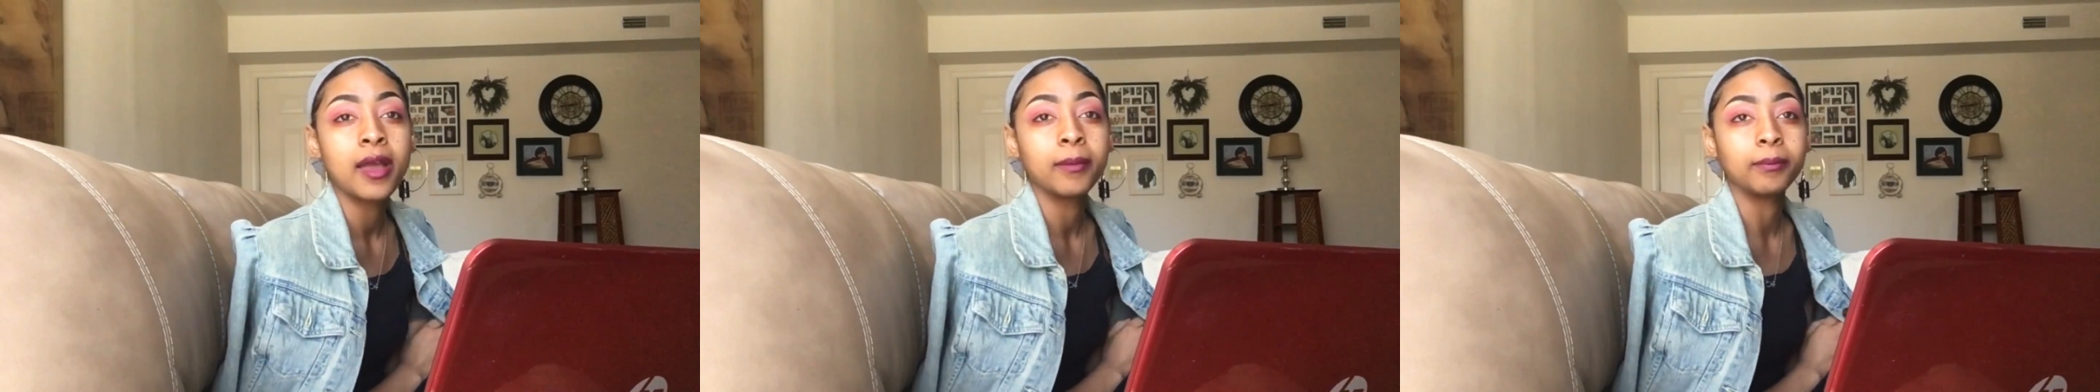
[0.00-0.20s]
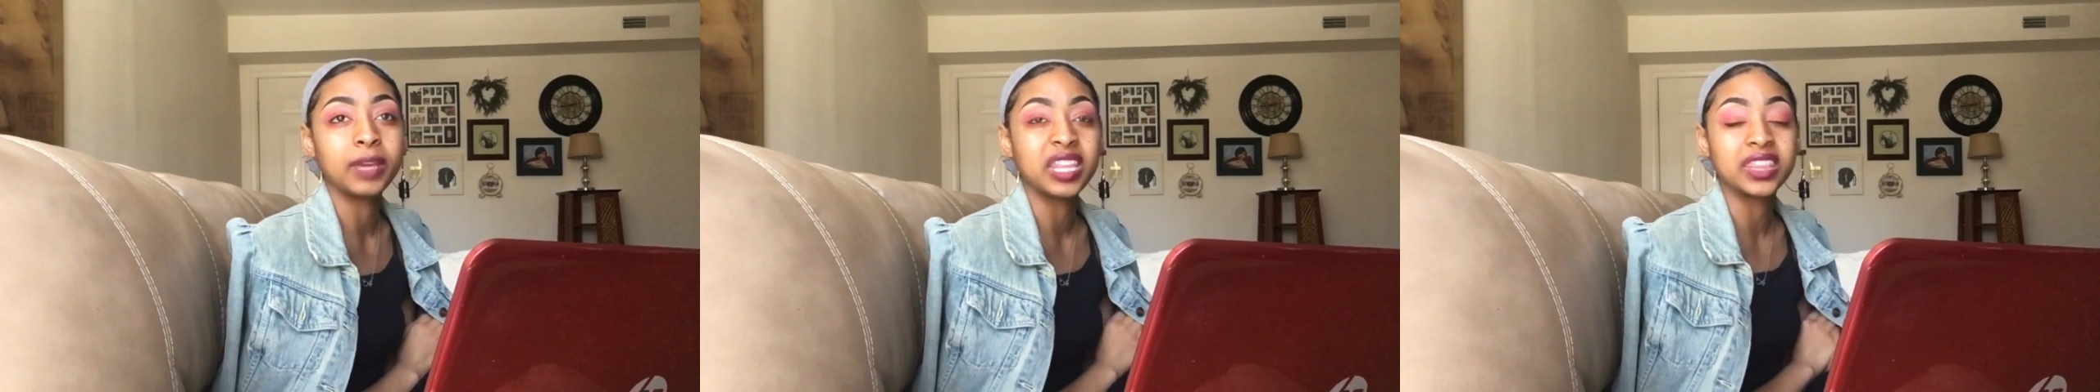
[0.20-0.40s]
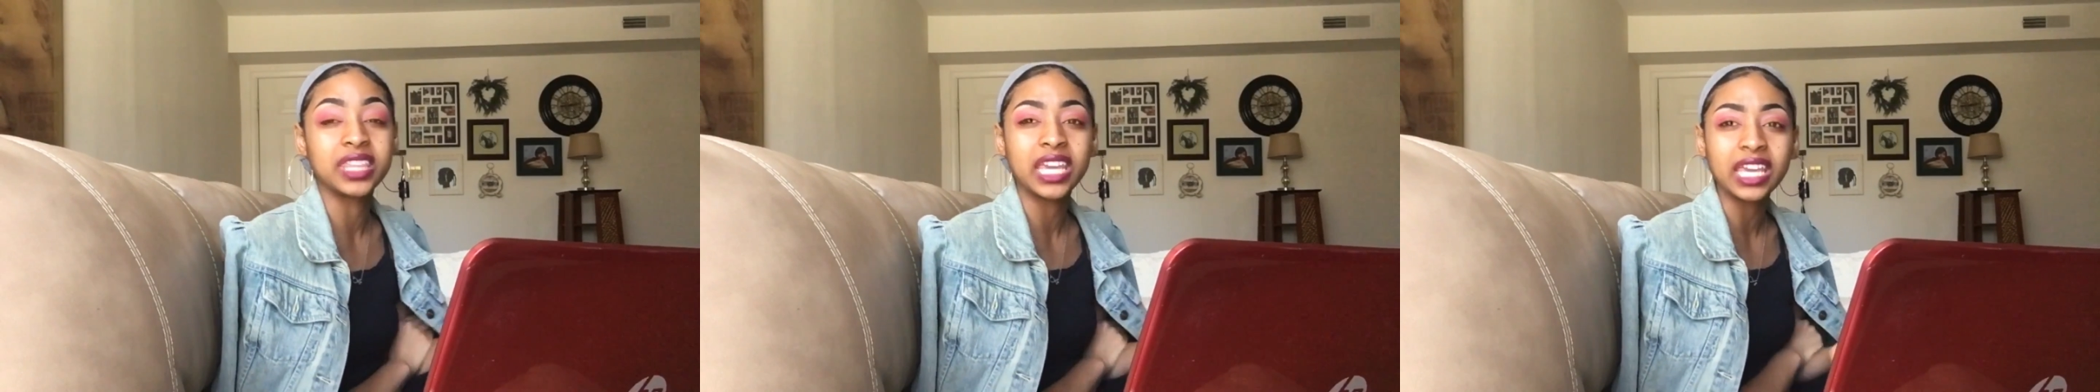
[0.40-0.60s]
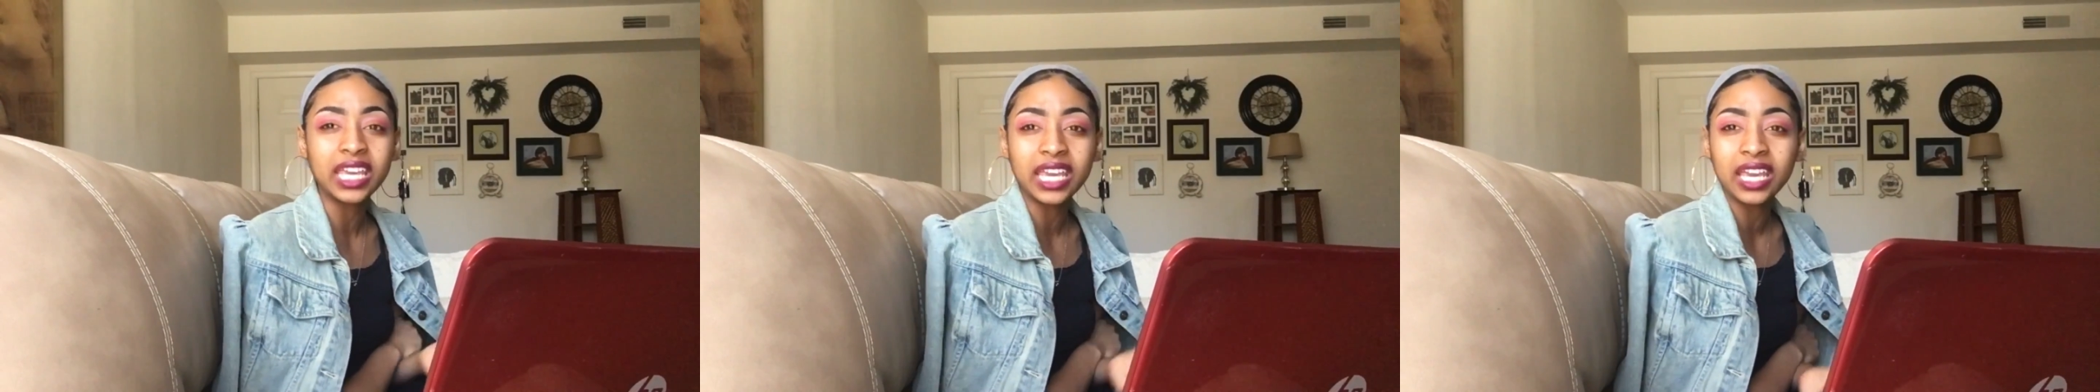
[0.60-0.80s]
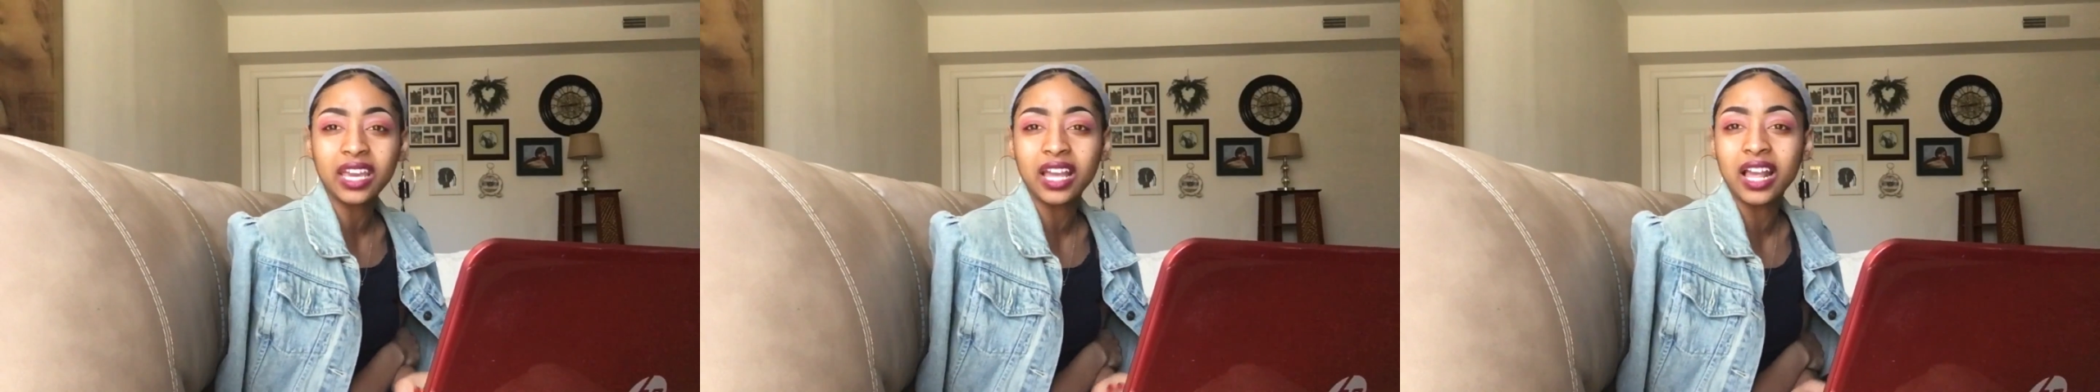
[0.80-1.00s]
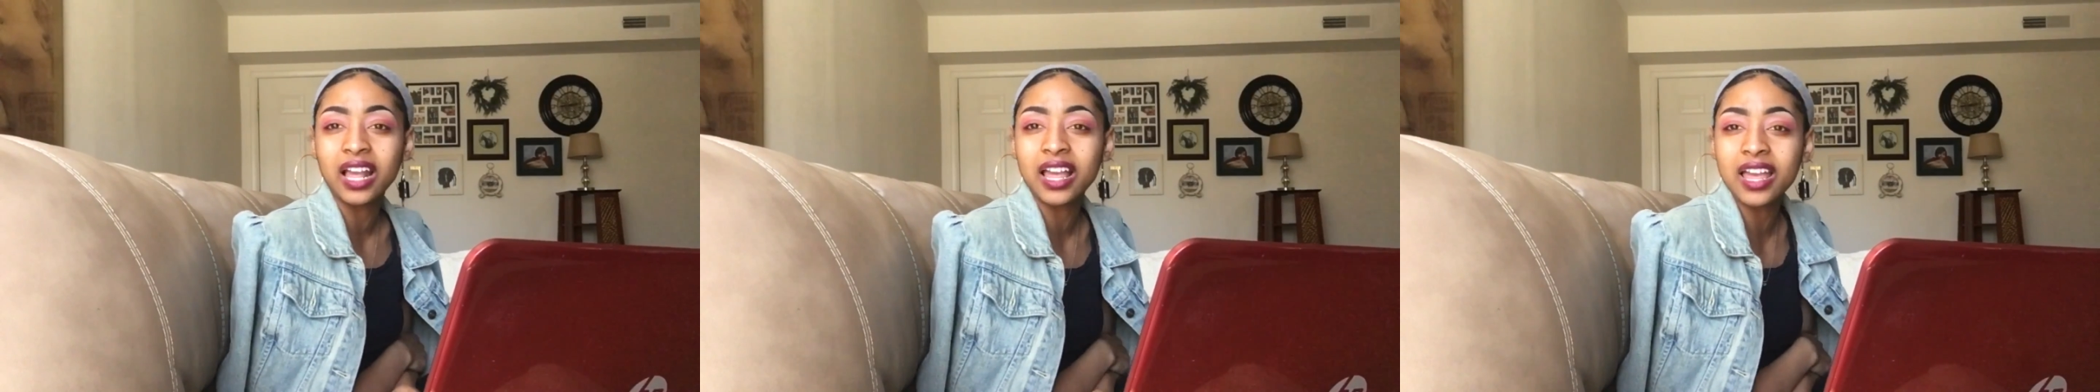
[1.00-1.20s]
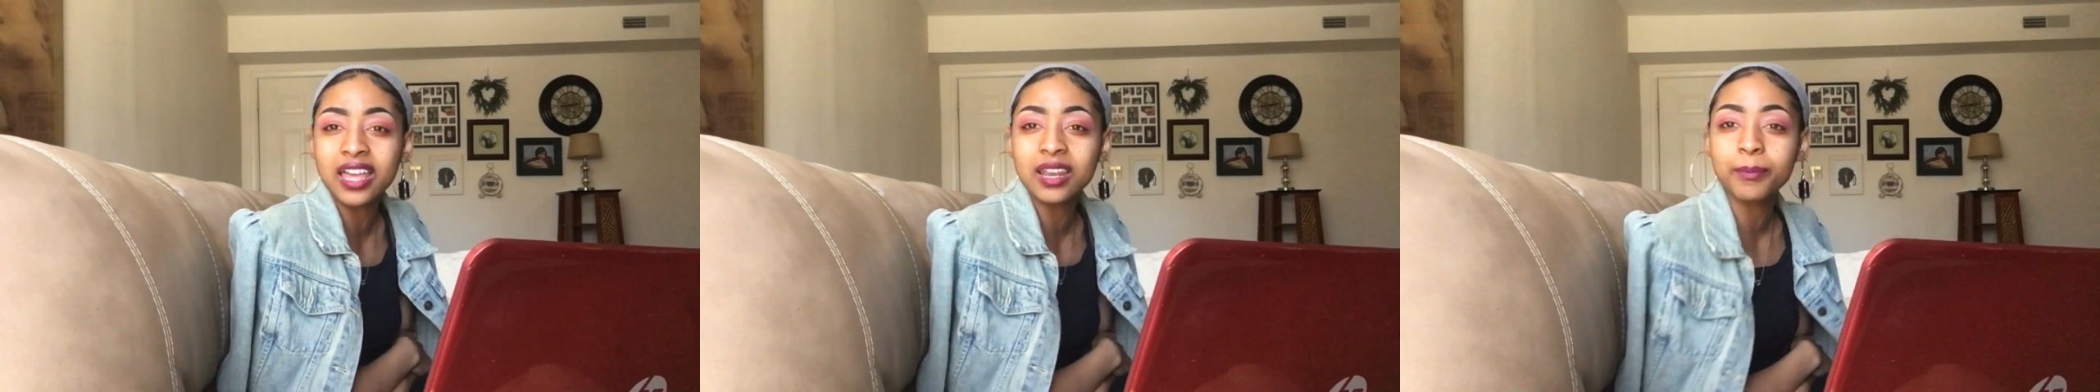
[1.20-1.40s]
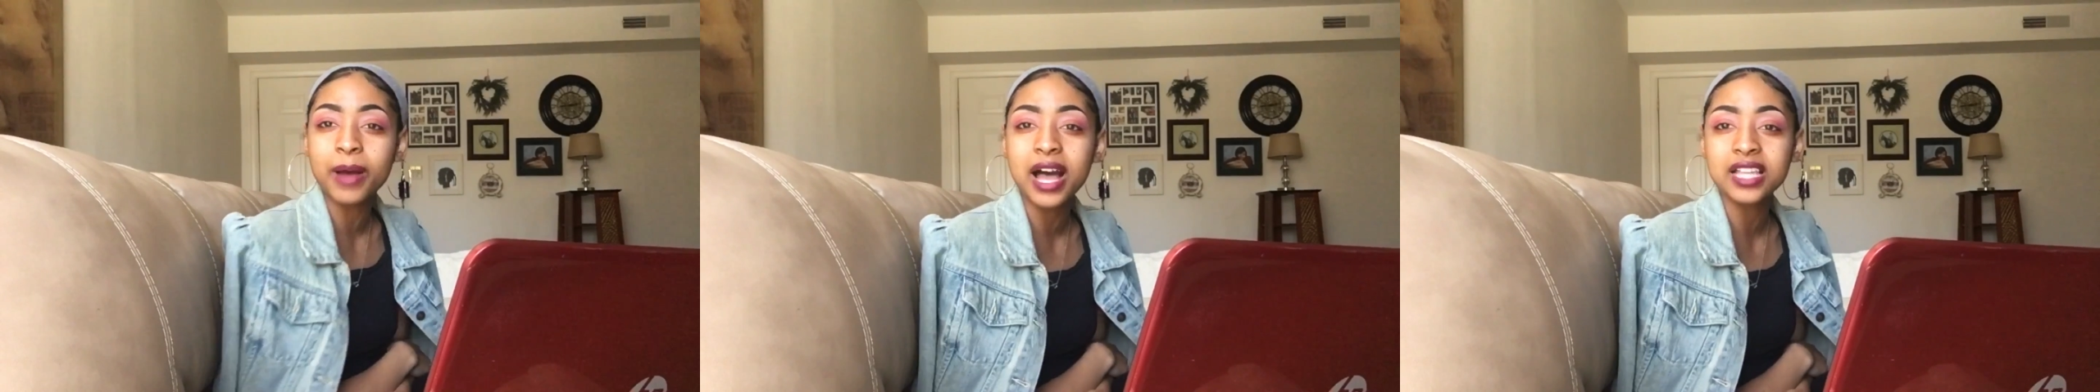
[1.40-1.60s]
me thinking
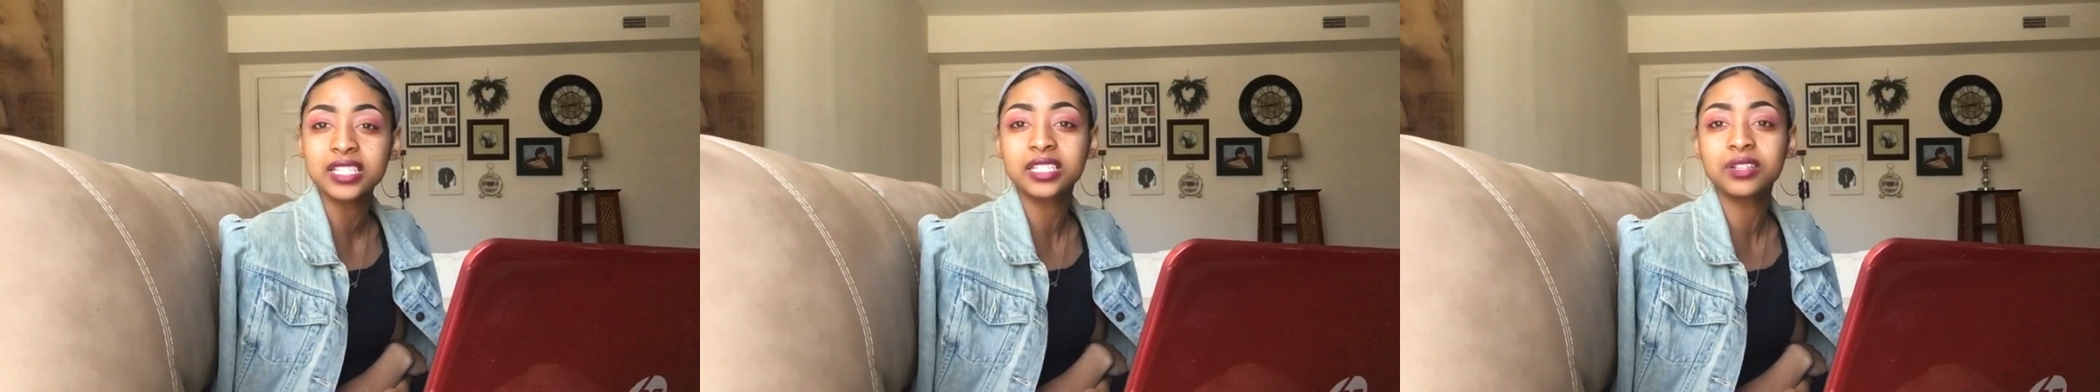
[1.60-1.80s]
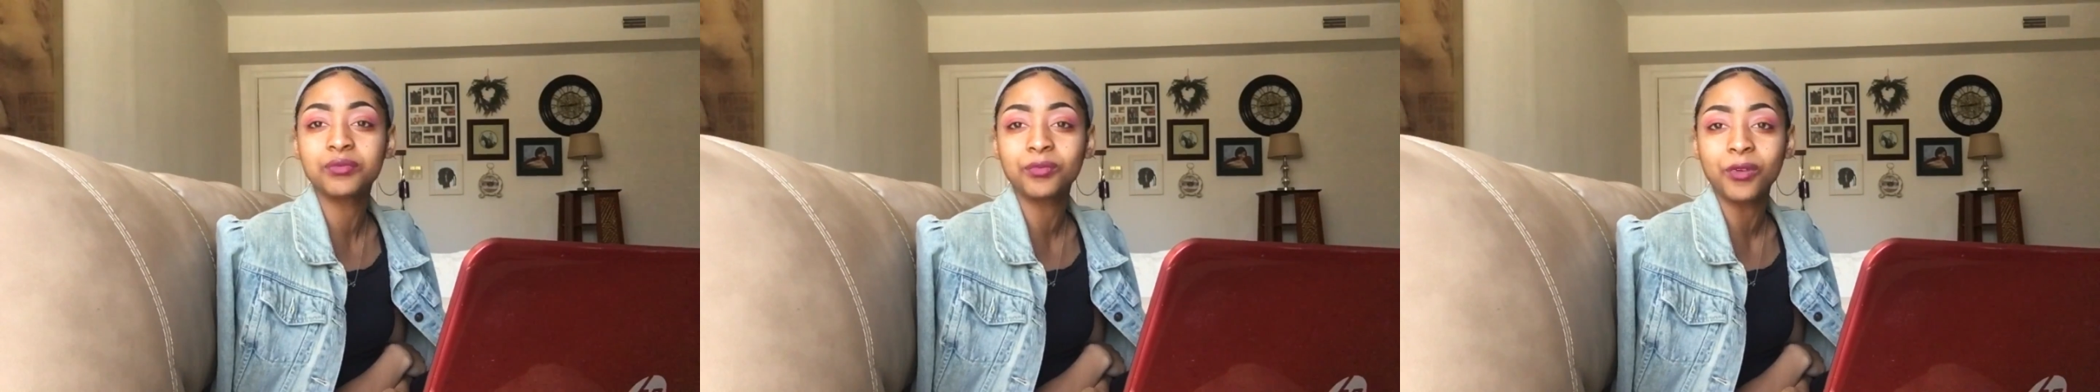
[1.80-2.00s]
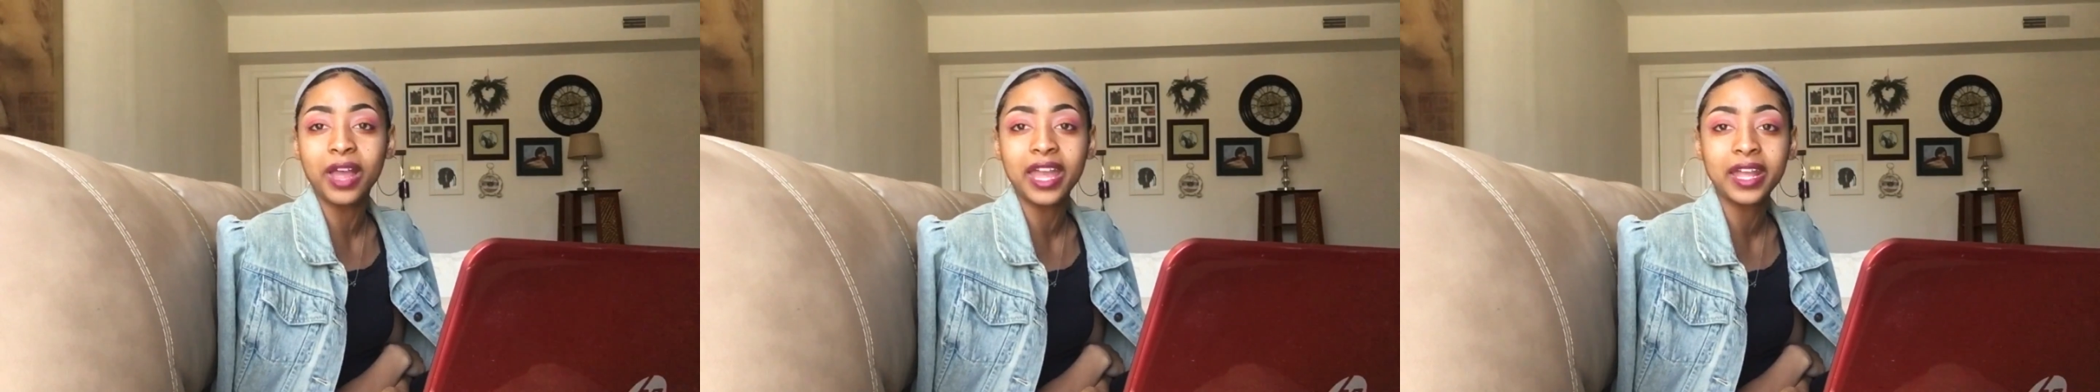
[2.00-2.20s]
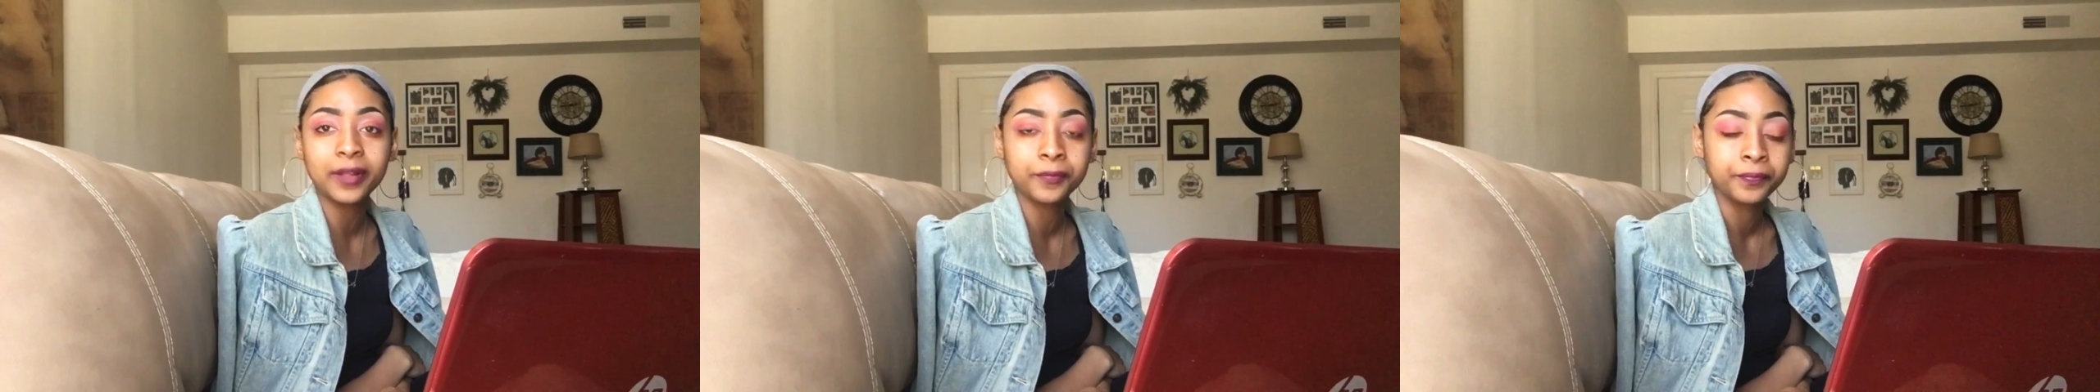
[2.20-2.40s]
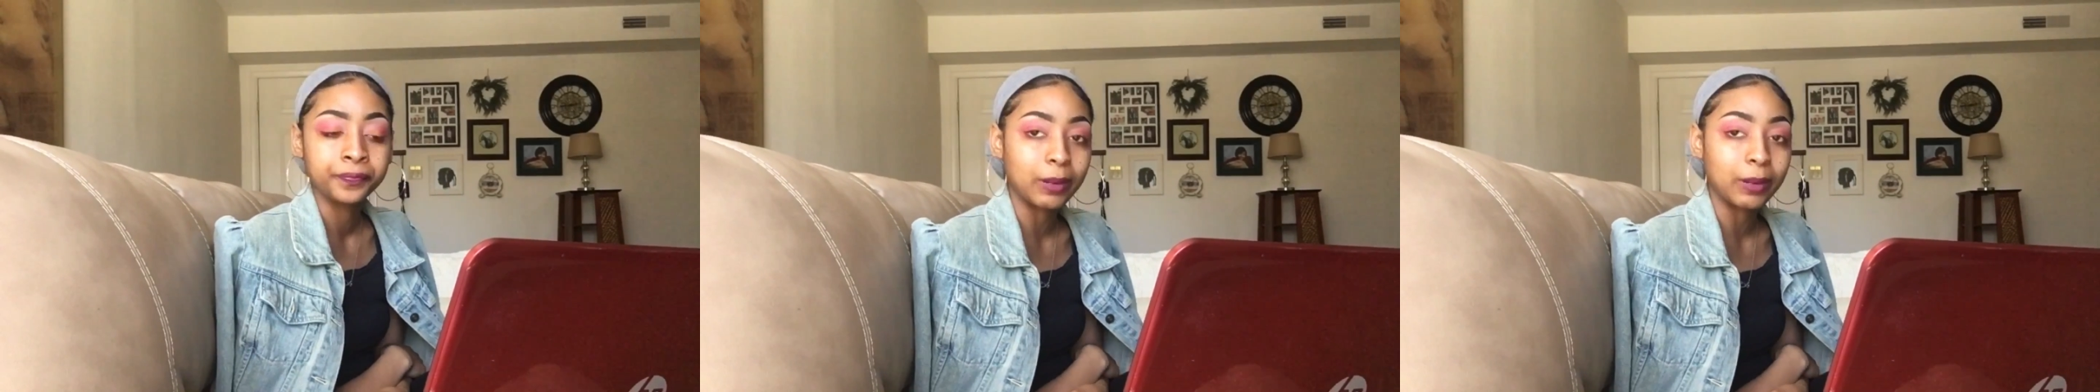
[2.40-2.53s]
in a positive way.